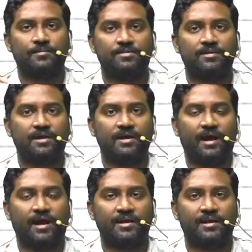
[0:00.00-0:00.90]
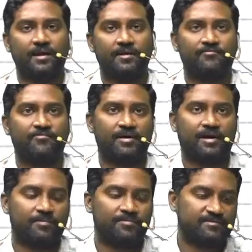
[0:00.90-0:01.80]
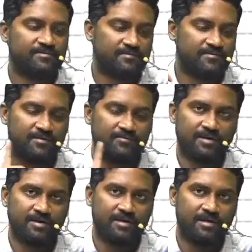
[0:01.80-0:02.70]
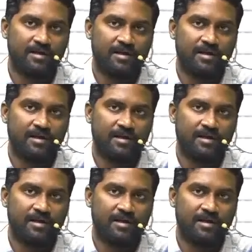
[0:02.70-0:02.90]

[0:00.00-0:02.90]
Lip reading: type 3 and type 4 hypersensitivity.